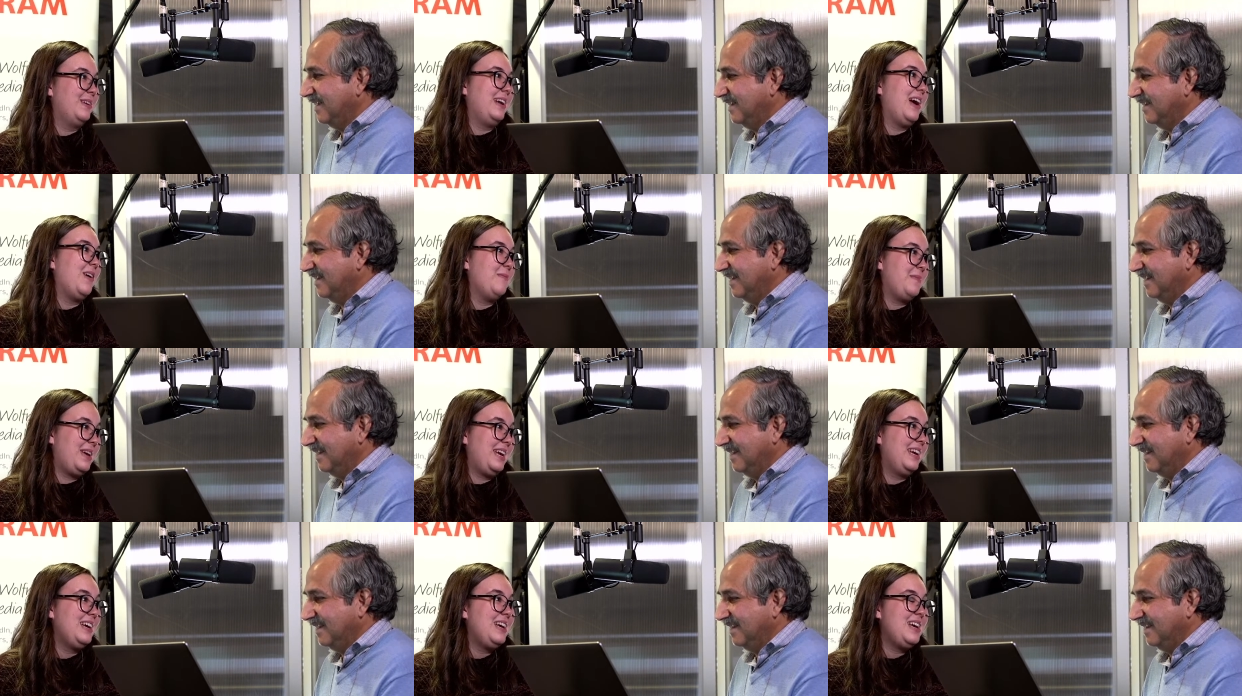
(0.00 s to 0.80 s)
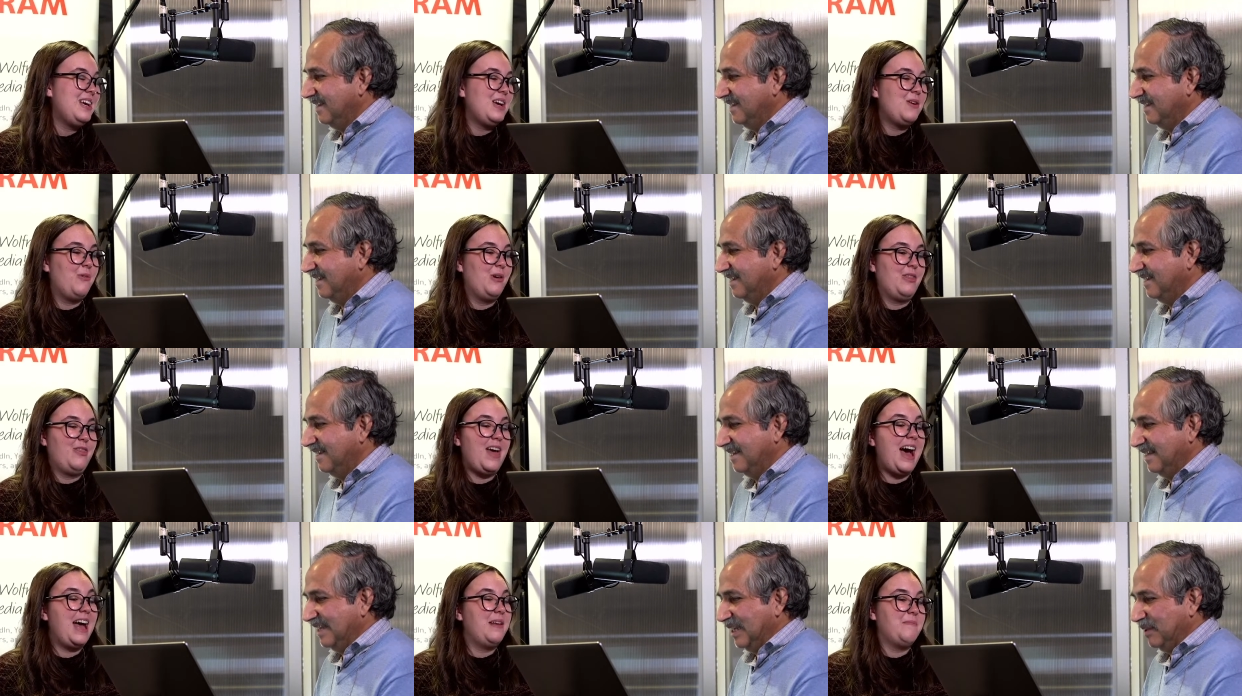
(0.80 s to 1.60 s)
Speaker 1: to help me with
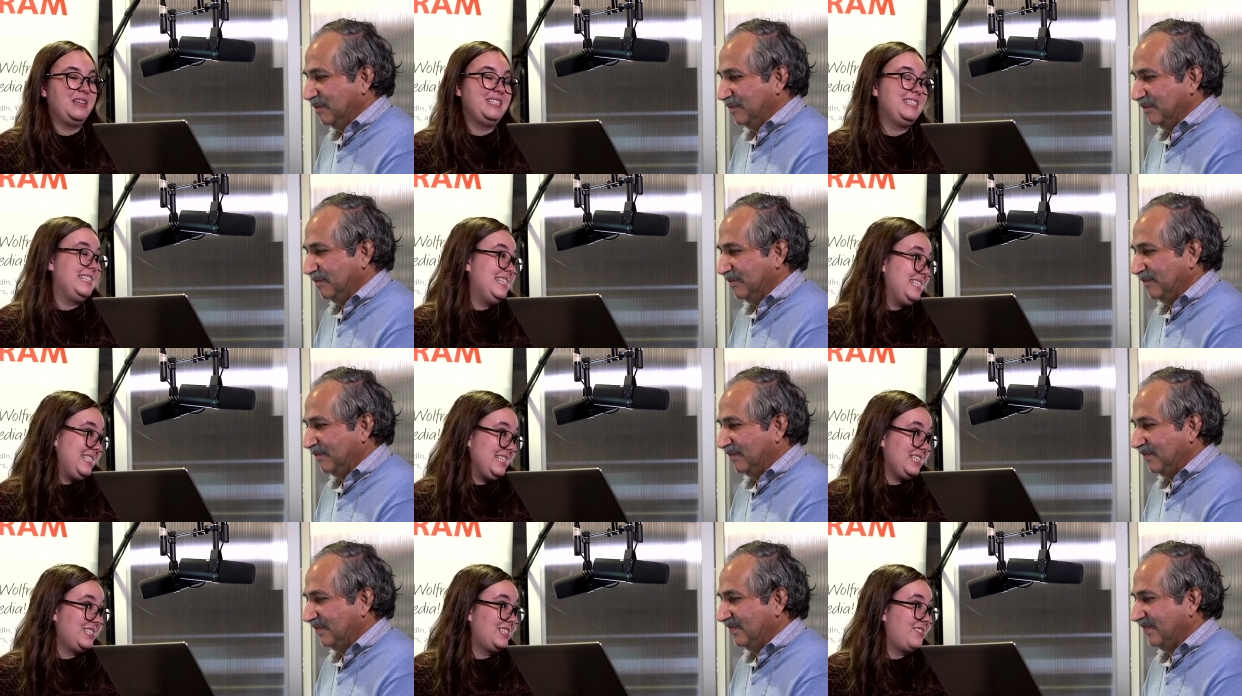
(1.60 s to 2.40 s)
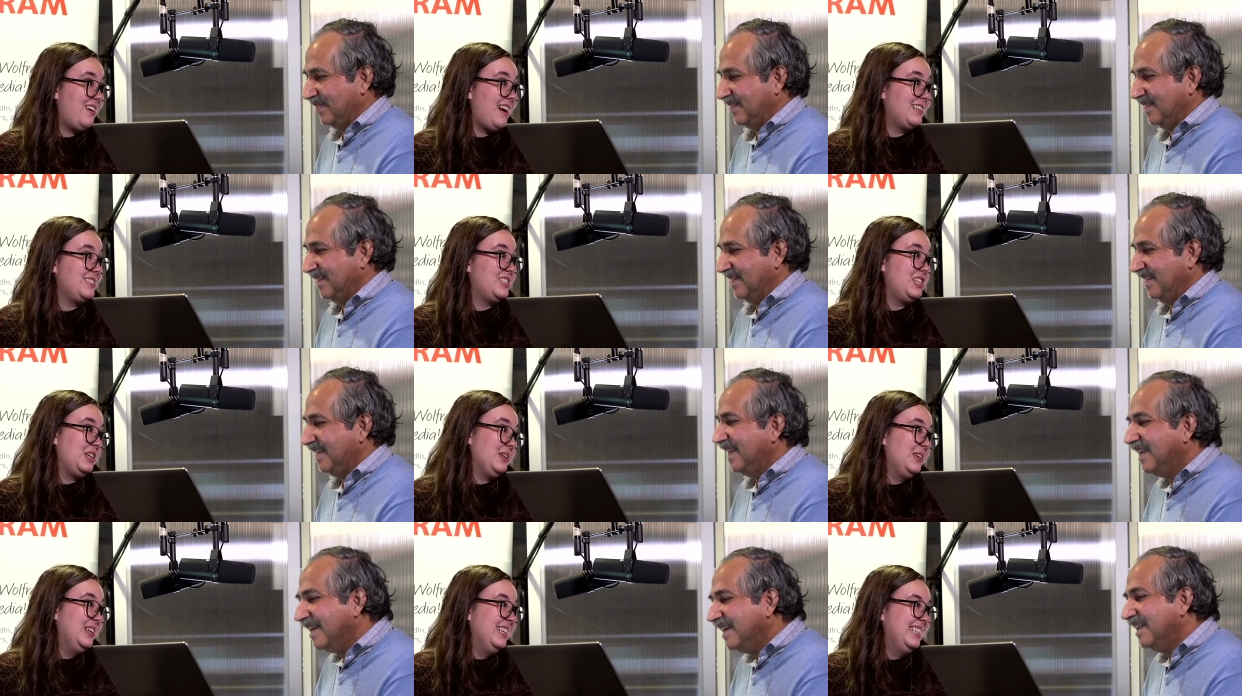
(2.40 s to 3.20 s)
that in my statistics class
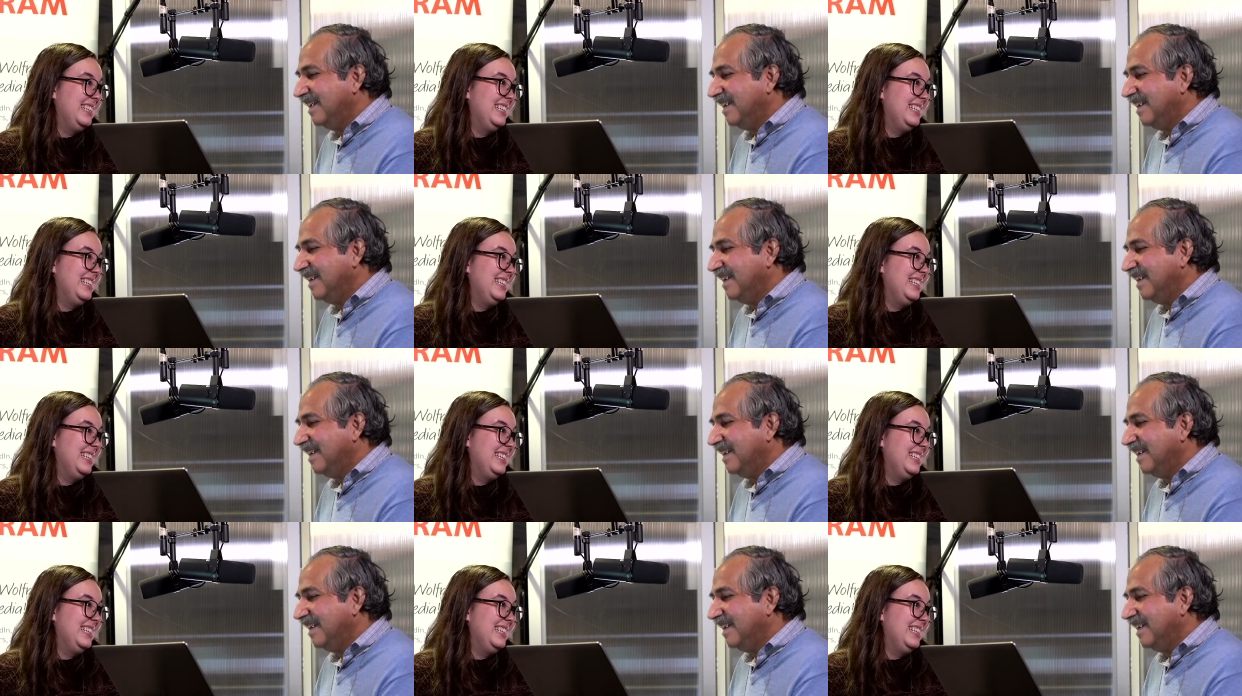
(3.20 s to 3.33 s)
too.